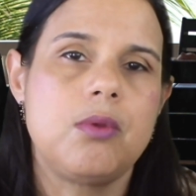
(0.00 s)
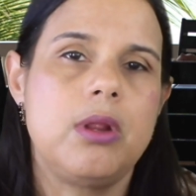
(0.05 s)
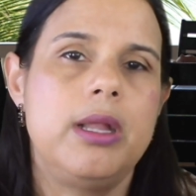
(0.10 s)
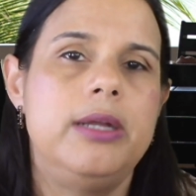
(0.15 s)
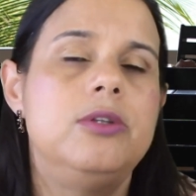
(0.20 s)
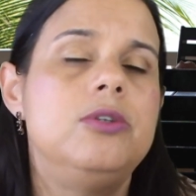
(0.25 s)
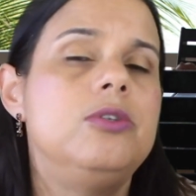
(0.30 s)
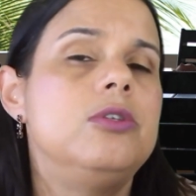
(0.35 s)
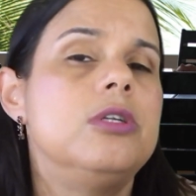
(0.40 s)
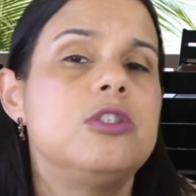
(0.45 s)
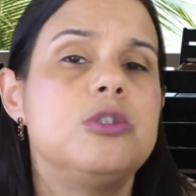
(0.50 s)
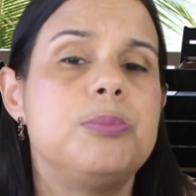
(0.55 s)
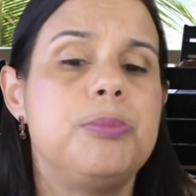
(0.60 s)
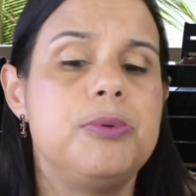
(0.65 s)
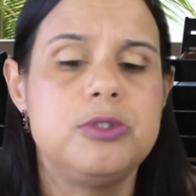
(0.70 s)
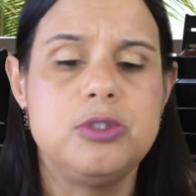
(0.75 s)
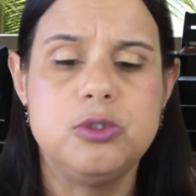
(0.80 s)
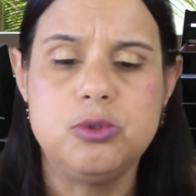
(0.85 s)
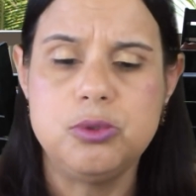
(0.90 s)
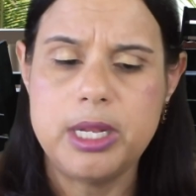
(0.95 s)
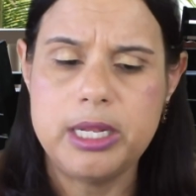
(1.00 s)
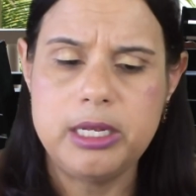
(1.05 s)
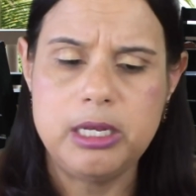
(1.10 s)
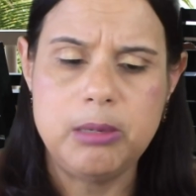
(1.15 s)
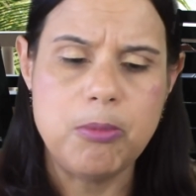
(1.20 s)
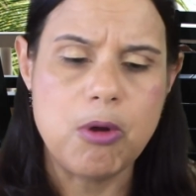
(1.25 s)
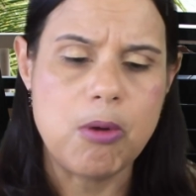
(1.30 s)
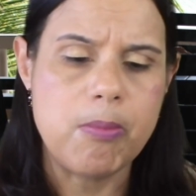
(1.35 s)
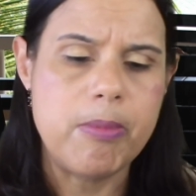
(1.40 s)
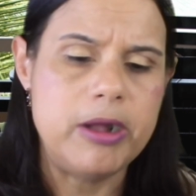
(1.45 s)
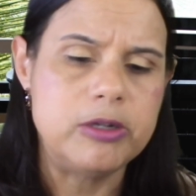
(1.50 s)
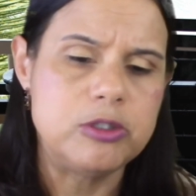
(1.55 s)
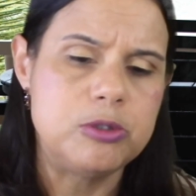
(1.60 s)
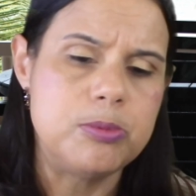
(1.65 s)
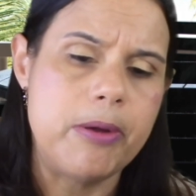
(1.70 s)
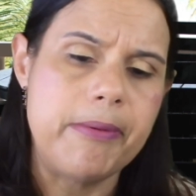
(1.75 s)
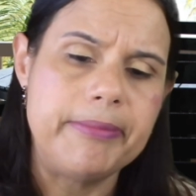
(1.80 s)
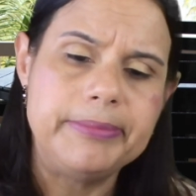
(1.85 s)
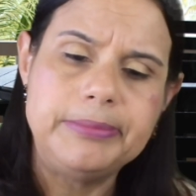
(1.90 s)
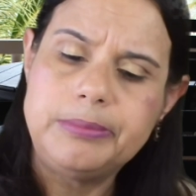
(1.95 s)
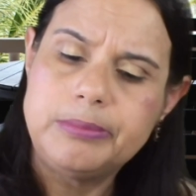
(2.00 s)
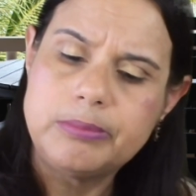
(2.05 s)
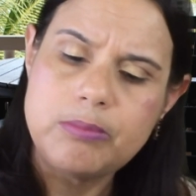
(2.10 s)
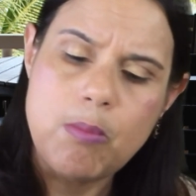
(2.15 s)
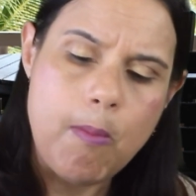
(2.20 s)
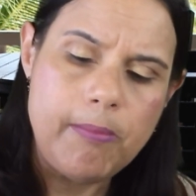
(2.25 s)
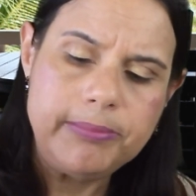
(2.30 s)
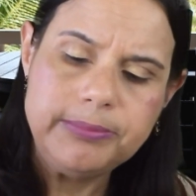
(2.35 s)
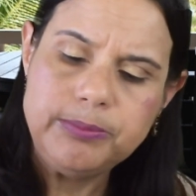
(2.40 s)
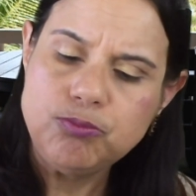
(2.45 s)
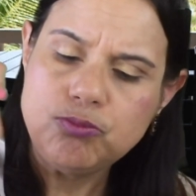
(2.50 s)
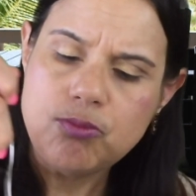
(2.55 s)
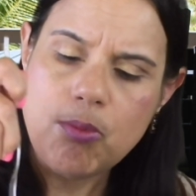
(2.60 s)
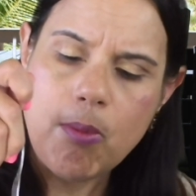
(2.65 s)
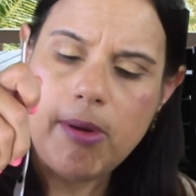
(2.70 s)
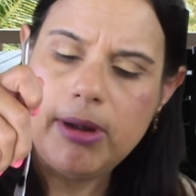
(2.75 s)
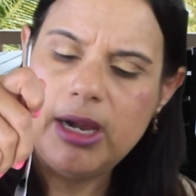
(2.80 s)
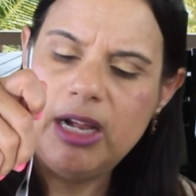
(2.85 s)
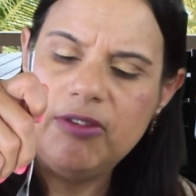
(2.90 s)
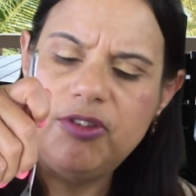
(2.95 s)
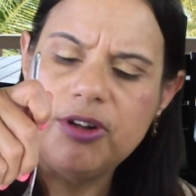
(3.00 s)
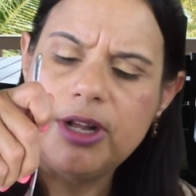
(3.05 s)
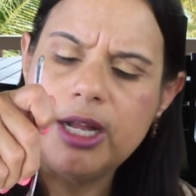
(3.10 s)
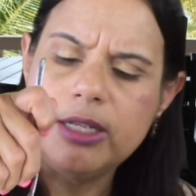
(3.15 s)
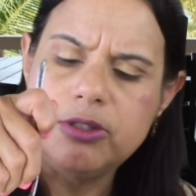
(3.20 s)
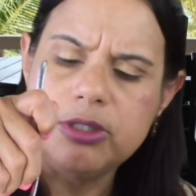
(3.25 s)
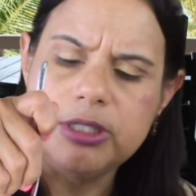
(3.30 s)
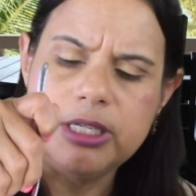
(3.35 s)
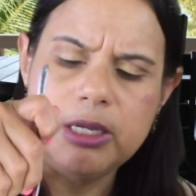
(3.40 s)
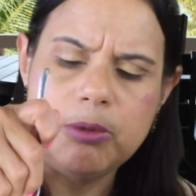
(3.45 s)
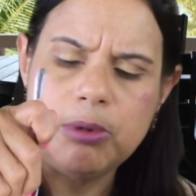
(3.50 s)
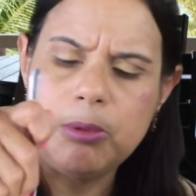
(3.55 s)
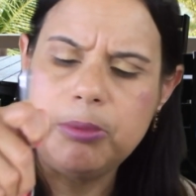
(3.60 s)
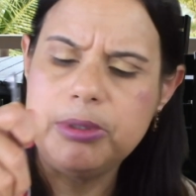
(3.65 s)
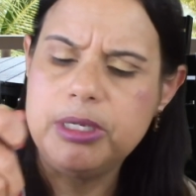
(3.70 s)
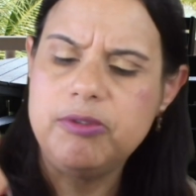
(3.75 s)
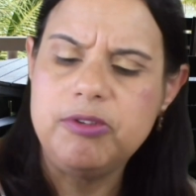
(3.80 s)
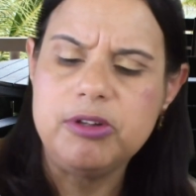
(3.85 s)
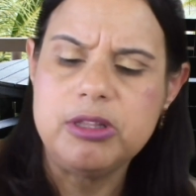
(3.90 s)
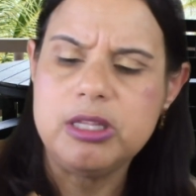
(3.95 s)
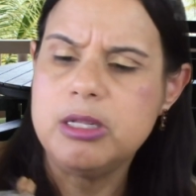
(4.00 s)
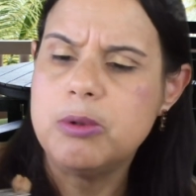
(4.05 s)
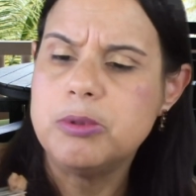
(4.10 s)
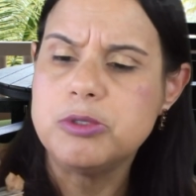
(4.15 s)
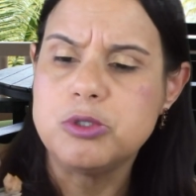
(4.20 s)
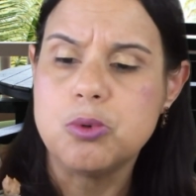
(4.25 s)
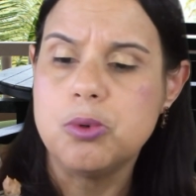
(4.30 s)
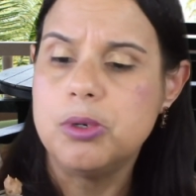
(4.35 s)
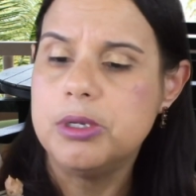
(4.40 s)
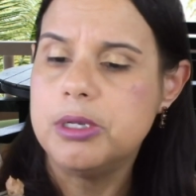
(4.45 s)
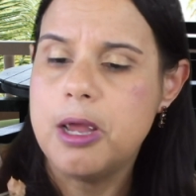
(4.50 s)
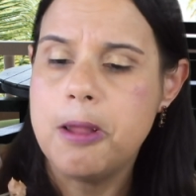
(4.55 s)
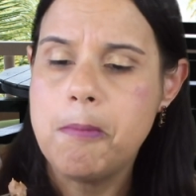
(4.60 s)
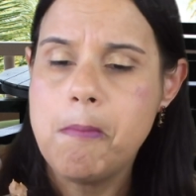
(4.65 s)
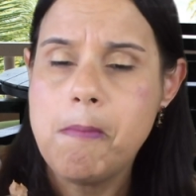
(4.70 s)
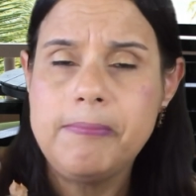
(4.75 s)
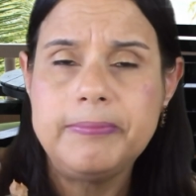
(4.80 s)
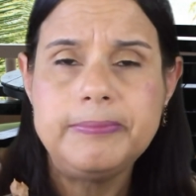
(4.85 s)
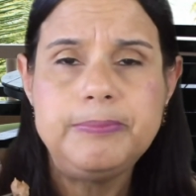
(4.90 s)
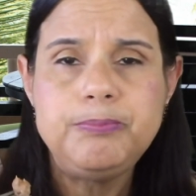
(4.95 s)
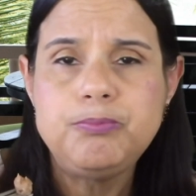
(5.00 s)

I know you're not supposed to do that in the mukbangs, but I forgot to get one with everything that was going on.